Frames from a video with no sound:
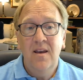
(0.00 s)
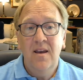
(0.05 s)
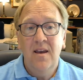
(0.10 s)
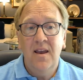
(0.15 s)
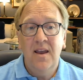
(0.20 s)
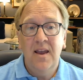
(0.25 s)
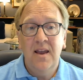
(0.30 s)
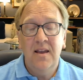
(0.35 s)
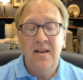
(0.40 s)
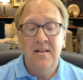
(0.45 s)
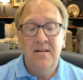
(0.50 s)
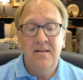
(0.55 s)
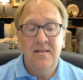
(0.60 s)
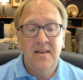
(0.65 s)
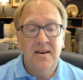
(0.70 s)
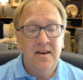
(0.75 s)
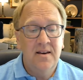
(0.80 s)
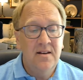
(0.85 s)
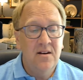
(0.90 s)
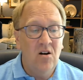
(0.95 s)
And
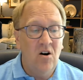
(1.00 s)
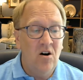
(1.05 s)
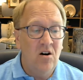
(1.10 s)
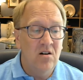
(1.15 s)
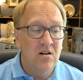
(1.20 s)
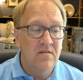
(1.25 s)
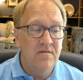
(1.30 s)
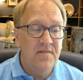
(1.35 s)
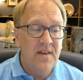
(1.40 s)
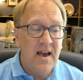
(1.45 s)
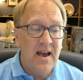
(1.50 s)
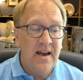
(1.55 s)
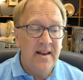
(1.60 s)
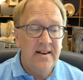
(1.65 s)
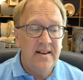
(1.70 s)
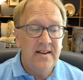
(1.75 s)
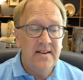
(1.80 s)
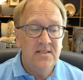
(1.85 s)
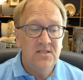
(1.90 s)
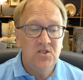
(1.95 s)
then all of
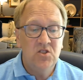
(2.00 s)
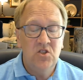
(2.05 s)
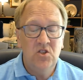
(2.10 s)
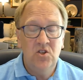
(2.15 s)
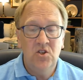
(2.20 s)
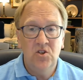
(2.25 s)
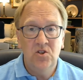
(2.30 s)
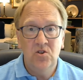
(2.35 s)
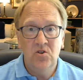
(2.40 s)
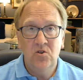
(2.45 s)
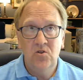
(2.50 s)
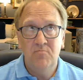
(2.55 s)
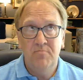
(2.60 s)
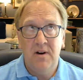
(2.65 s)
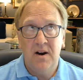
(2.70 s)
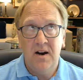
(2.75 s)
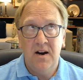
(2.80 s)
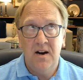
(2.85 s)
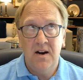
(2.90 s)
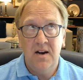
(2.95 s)
that is due
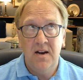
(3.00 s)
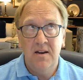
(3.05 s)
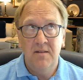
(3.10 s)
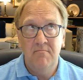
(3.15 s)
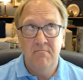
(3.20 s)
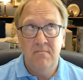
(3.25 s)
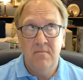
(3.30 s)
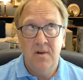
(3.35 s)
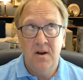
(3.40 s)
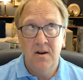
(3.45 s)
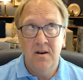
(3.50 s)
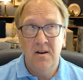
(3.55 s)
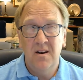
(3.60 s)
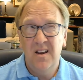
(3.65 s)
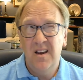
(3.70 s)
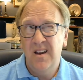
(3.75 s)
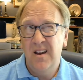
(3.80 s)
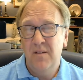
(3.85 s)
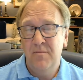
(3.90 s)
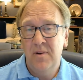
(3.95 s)
by
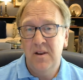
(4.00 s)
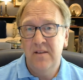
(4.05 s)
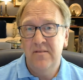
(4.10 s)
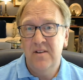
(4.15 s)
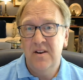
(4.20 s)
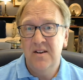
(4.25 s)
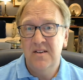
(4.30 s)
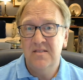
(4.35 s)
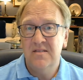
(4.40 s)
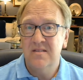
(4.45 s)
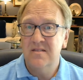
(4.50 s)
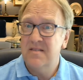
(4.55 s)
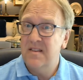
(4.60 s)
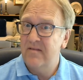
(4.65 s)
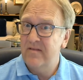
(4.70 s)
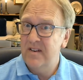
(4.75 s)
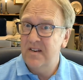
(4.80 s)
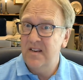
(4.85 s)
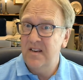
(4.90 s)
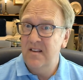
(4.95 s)
Monday, I believe it is, the
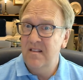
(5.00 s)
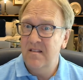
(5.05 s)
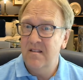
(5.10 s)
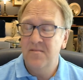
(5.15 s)
17th,